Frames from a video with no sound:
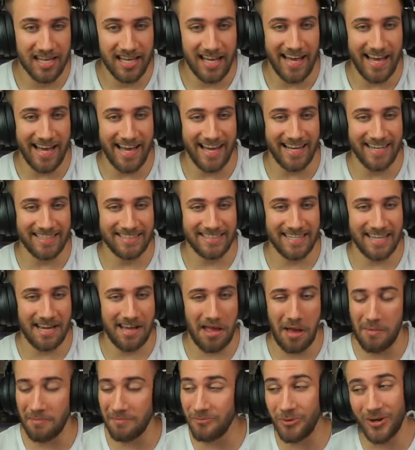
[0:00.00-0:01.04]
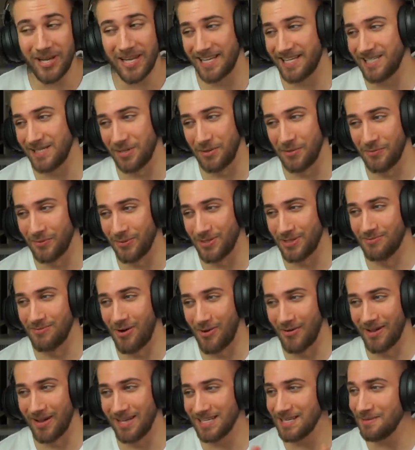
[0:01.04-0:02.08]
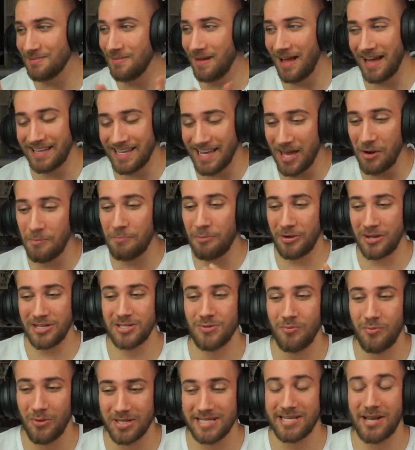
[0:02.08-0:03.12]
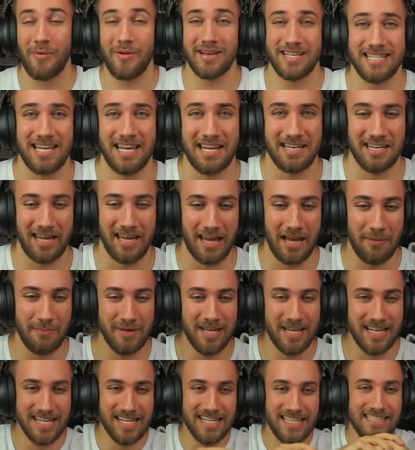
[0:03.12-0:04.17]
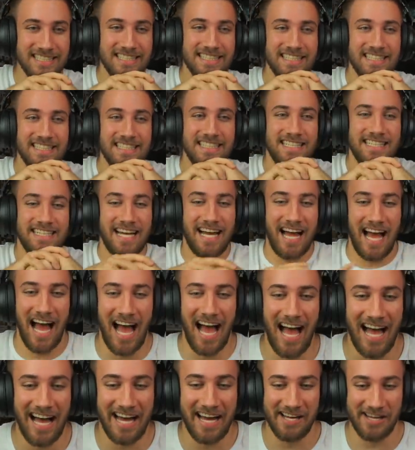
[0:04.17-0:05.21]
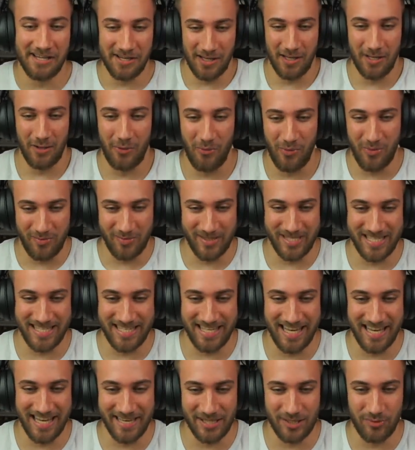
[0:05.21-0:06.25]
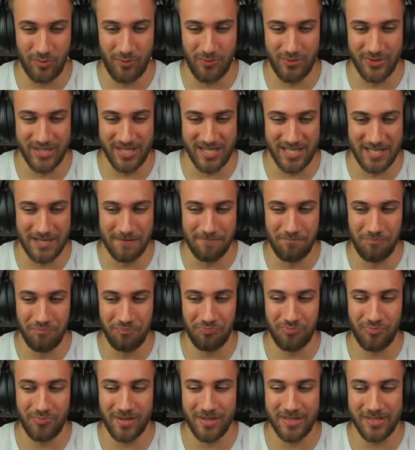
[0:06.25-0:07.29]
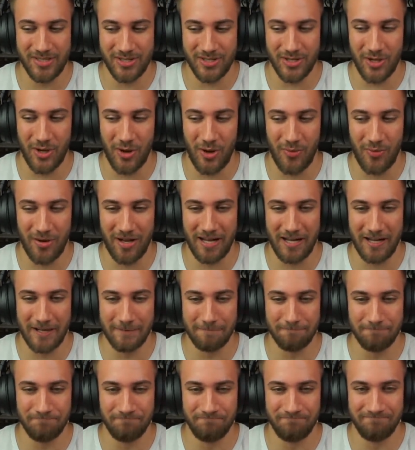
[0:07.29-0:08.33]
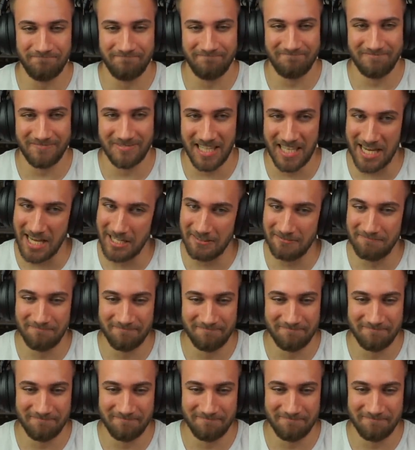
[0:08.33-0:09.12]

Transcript: And I'm really excited for tomorrow, guys. I cannot put into words how excited I am. We will see, guys. We will see. So, yeah.